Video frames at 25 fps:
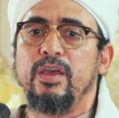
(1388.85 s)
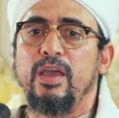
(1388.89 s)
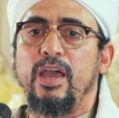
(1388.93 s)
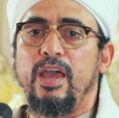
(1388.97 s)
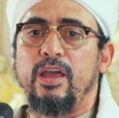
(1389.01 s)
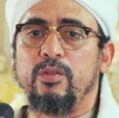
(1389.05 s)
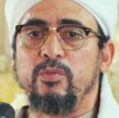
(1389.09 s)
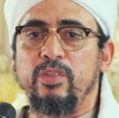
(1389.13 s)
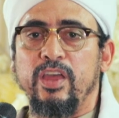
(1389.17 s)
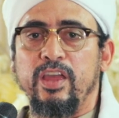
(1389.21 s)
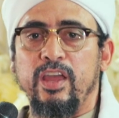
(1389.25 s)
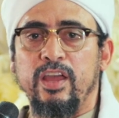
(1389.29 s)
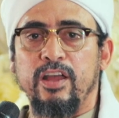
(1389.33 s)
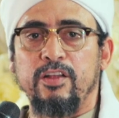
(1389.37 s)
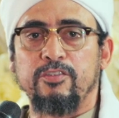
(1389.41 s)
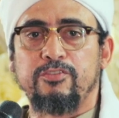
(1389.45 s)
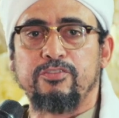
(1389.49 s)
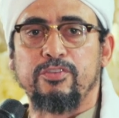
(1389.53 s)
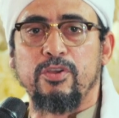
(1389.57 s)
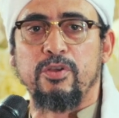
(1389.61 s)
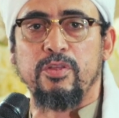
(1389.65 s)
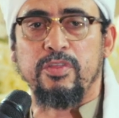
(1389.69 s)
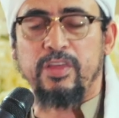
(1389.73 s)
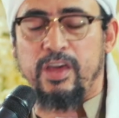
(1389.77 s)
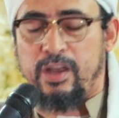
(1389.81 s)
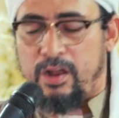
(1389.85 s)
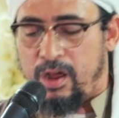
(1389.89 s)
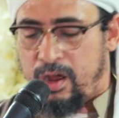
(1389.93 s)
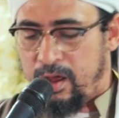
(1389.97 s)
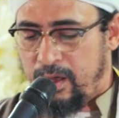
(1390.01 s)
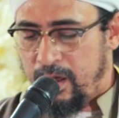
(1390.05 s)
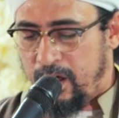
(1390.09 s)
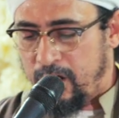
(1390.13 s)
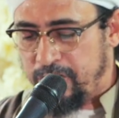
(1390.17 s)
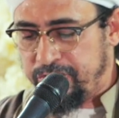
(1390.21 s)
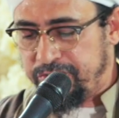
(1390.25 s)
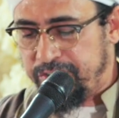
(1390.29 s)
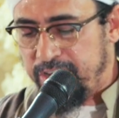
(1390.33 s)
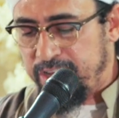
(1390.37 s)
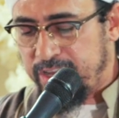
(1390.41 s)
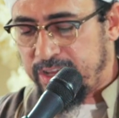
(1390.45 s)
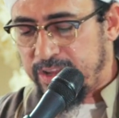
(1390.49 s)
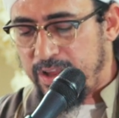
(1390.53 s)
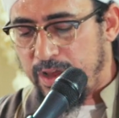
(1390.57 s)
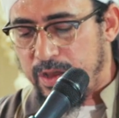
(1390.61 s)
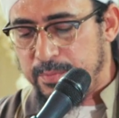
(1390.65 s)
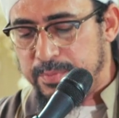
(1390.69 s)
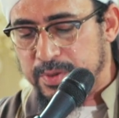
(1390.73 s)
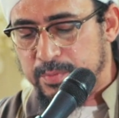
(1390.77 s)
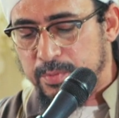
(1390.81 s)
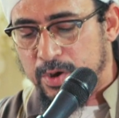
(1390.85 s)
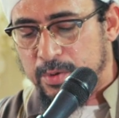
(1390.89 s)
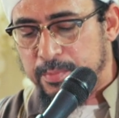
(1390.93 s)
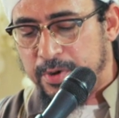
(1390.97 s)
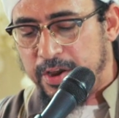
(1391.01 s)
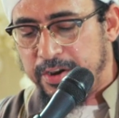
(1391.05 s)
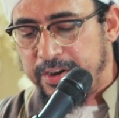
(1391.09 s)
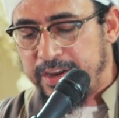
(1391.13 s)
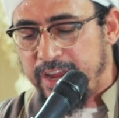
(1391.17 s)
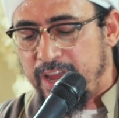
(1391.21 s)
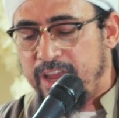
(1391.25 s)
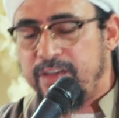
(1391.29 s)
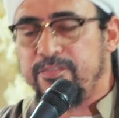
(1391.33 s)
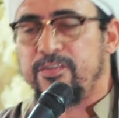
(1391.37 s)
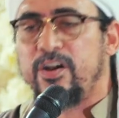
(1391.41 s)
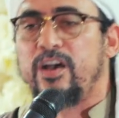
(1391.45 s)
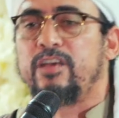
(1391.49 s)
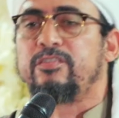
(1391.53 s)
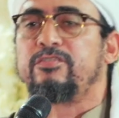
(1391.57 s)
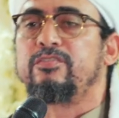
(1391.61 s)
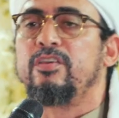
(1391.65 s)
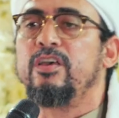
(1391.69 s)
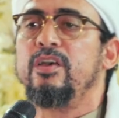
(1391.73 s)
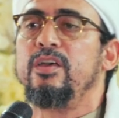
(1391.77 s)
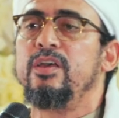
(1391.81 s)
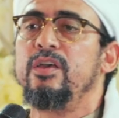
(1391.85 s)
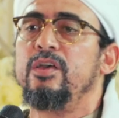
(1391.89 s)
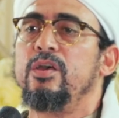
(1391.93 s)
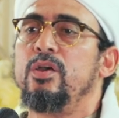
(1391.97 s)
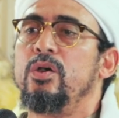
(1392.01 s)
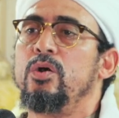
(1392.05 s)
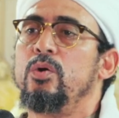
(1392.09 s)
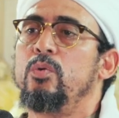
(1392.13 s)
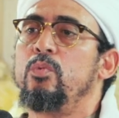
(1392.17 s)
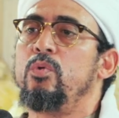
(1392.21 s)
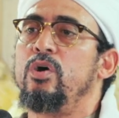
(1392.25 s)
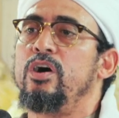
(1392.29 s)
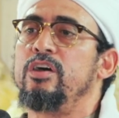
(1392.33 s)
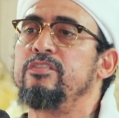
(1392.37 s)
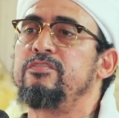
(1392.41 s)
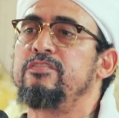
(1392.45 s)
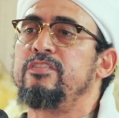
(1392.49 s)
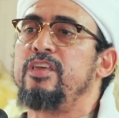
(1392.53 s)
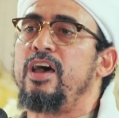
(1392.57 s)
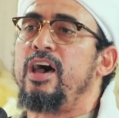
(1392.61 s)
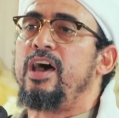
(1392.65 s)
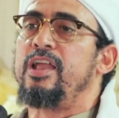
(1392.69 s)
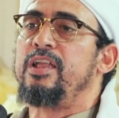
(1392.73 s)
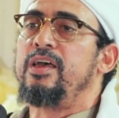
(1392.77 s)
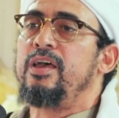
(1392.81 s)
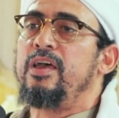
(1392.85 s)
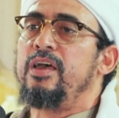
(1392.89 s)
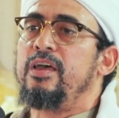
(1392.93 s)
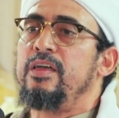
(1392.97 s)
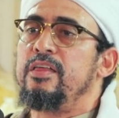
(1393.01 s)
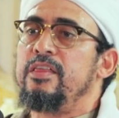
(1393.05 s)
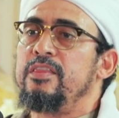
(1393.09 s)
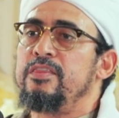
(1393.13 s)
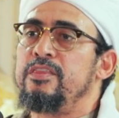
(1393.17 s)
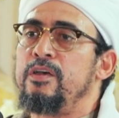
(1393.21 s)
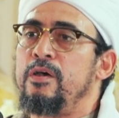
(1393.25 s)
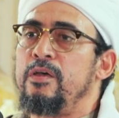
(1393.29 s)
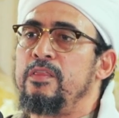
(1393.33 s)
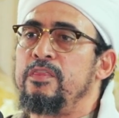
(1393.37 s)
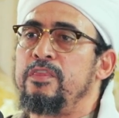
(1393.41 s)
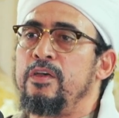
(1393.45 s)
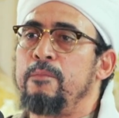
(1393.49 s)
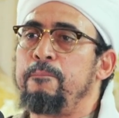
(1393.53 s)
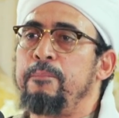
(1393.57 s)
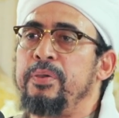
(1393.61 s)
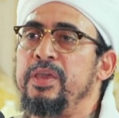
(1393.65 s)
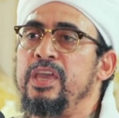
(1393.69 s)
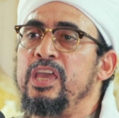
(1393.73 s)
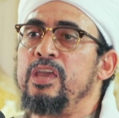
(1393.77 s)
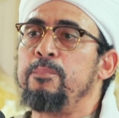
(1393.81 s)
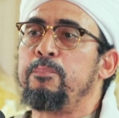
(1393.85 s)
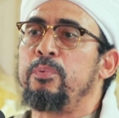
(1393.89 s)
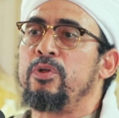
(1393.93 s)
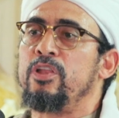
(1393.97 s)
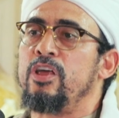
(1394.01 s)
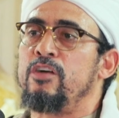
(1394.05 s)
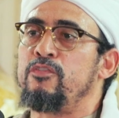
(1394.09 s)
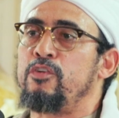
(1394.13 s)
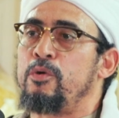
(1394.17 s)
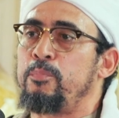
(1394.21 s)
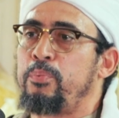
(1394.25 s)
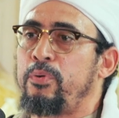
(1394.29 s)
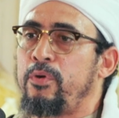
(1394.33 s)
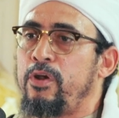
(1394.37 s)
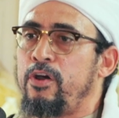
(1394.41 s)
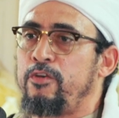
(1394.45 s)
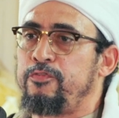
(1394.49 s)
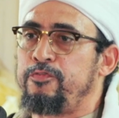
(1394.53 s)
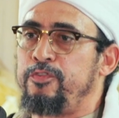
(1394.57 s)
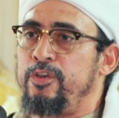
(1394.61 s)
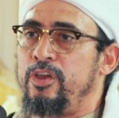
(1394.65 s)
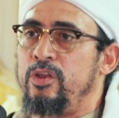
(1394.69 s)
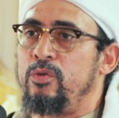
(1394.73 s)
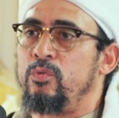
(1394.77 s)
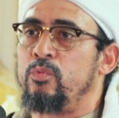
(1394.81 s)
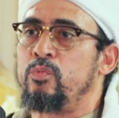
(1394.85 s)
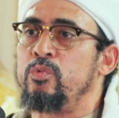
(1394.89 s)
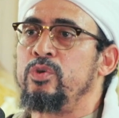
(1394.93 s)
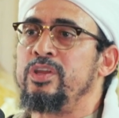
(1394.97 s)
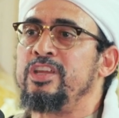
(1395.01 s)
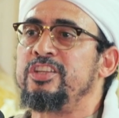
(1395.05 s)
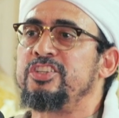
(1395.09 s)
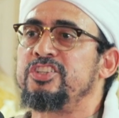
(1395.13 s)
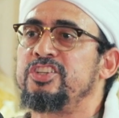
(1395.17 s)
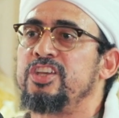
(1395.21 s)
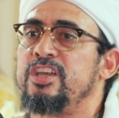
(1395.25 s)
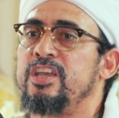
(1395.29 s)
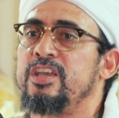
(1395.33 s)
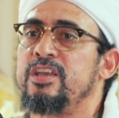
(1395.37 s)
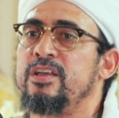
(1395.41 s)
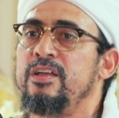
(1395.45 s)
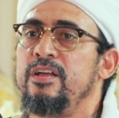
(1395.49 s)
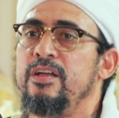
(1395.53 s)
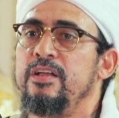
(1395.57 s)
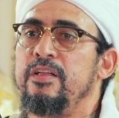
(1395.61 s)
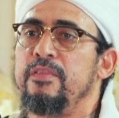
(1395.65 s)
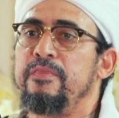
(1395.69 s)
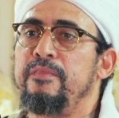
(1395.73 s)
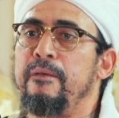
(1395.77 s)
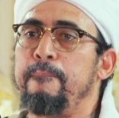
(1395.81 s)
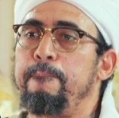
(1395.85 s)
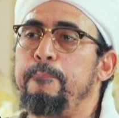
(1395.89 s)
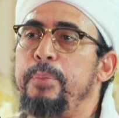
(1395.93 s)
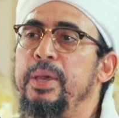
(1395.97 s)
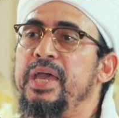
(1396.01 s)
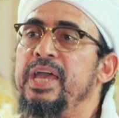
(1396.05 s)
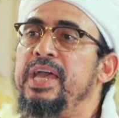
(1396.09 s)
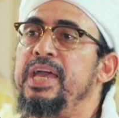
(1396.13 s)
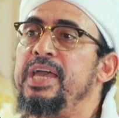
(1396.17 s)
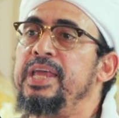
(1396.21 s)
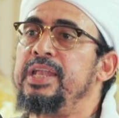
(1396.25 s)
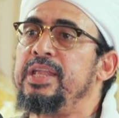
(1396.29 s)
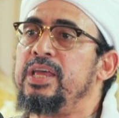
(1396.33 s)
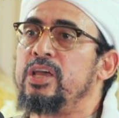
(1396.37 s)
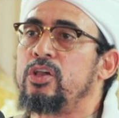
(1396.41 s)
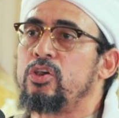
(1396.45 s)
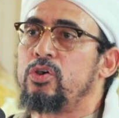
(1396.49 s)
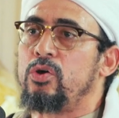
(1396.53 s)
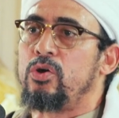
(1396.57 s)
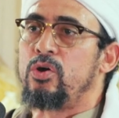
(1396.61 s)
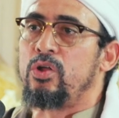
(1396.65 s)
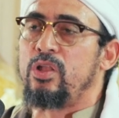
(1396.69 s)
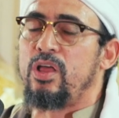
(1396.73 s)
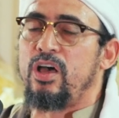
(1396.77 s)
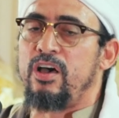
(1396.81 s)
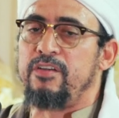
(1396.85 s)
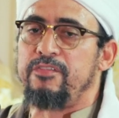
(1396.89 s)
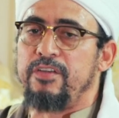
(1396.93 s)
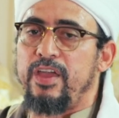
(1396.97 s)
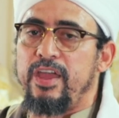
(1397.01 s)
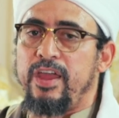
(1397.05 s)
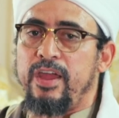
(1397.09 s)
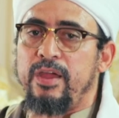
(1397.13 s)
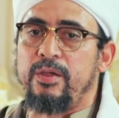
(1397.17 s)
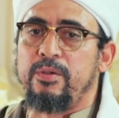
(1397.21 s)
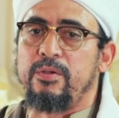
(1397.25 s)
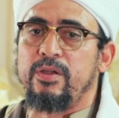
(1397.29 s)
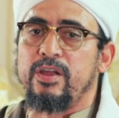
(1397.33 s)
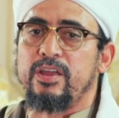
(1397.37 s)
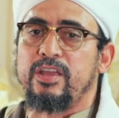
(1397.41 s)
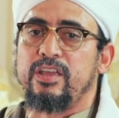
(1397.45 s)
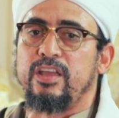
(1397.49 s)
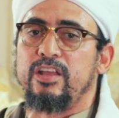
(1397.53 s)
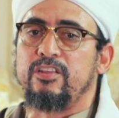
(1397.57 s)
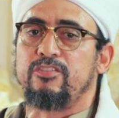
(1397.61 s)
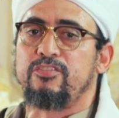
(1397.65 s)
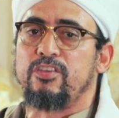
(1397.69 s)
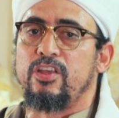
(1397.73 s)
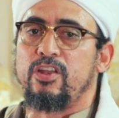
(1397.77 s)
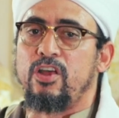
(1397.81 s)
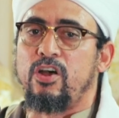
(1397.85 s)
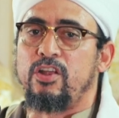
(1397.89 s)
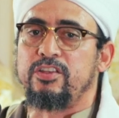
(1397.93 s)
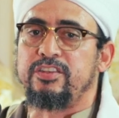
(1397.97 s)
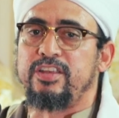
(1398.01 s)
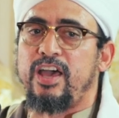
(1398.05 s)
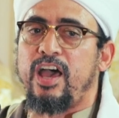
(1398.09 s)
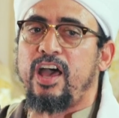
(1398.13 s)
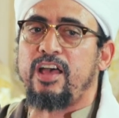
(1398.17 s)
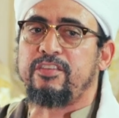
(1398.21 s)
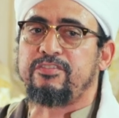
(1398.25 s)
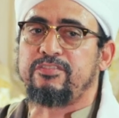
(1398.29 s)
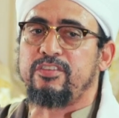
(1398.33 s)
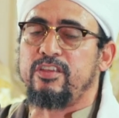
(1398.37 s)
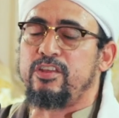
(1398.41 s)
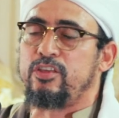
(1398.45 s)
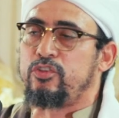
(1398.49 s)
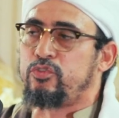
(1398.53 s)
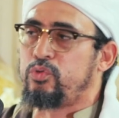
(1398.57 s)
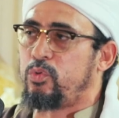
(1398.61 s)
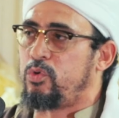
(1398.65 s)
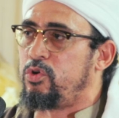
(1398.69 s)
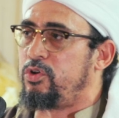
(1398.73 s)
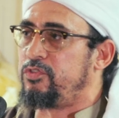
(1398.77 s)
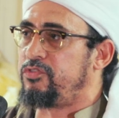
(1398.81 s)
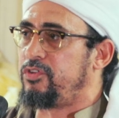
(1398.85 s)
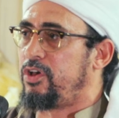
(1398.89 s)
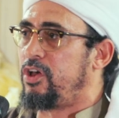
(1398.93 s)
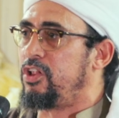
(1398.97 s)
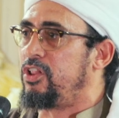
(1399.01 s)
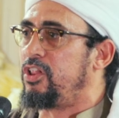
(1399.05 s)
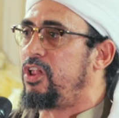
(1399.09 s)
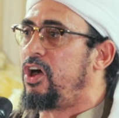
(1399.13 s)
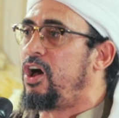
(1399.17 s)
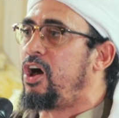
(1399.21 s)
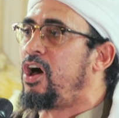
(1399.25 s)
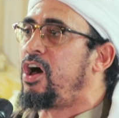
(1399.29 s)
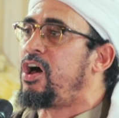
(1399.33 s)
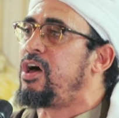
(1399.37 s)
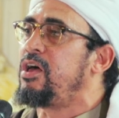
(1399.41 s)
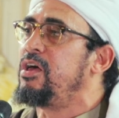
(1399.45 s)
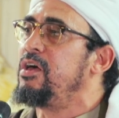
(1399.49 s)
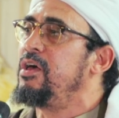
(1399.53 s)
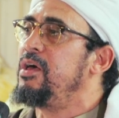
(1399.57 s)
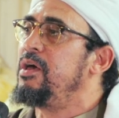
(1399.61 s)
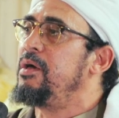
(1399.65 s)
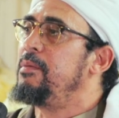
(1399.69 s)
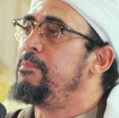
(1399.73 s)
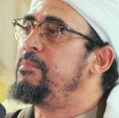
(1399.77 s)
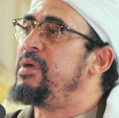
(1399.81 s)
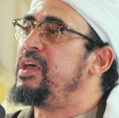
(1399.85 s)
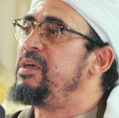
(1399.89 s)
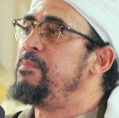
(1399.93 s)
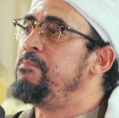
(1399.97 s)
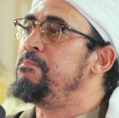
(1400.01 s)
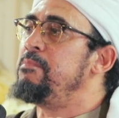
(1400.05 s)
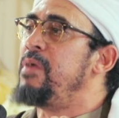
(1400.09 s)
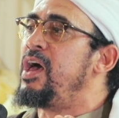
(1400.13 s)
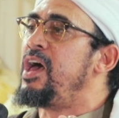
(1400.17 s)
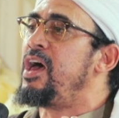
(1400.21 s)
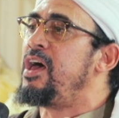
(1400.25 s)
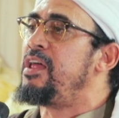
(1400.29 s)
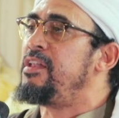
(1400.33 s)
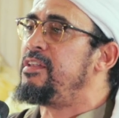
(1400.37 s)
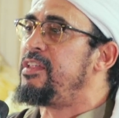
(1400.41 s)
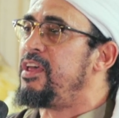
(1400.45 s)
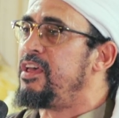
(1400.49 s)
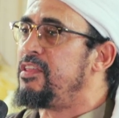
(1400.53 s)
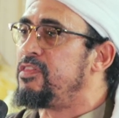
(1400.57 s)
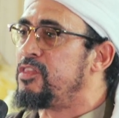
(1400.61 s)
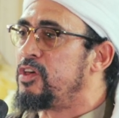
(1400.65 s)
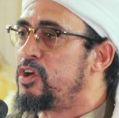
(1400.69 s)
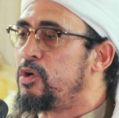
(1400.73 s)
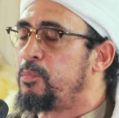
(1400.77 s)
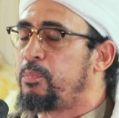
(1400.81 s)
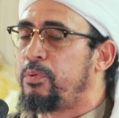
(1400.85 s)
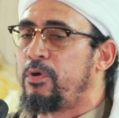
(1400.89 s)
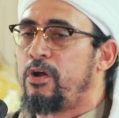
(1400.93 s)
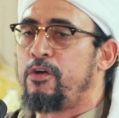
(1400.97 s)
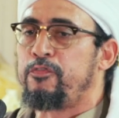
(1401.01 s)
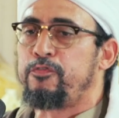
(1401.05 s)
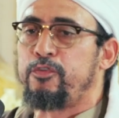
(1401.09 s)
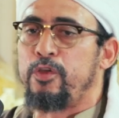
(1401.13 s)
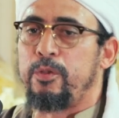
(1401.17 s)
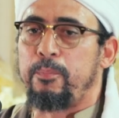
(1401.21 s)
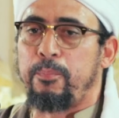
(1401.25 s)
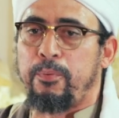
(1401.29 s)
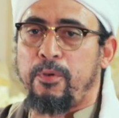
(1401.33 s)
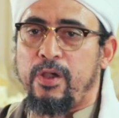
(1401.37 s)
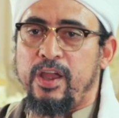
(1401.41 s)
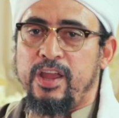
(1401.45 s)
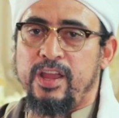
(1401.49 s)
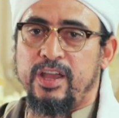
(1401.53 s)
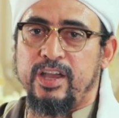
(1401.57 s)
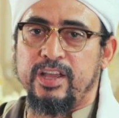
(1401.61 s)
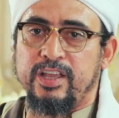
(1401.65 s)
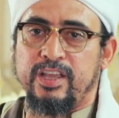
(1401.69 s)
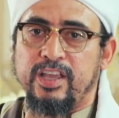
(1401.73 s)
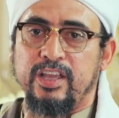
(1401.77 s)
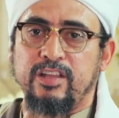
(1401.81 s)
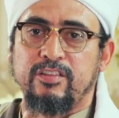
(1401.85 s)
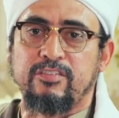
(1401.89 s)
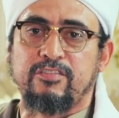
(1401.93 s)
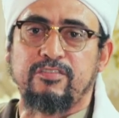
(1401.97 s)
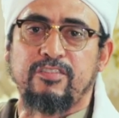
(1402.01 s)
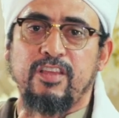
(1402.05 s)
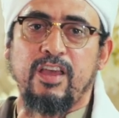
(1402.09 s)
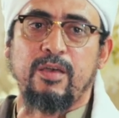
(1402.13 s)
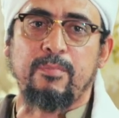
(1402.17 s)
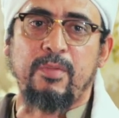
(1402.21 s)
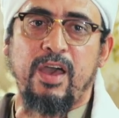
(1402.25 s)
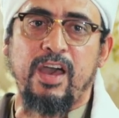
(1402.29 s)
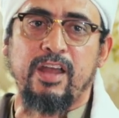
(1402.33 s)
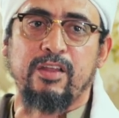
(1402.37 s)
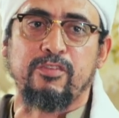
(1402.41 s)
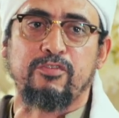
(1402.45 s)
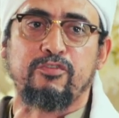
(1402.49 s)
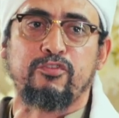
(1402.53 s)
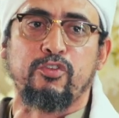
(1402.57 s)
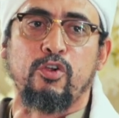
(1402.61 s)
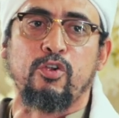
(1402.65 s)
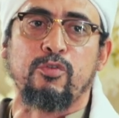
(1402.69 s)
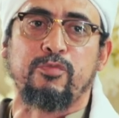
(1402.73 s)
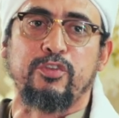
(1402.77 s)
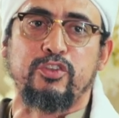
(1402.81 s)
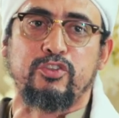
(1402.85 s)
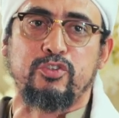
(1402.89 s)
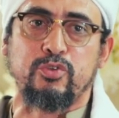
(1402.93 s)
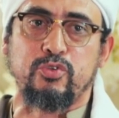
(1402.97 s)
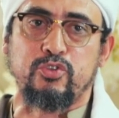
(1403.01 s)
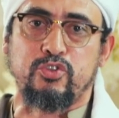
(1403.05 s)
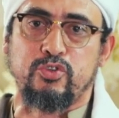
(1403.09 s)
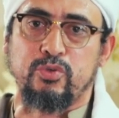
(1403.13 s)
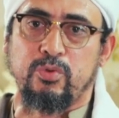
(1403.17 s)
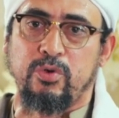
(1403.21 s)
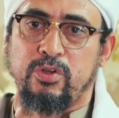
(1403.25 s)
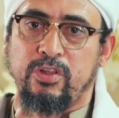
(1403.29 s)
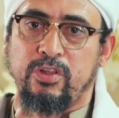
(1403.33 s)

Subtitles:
And the answer that our Shaykh al-Habib Omar gave us was that the people of a prophet reaching the pinnacle of arrogance and audacity towards Allah may mandate that a prophet pray against them out of servitude to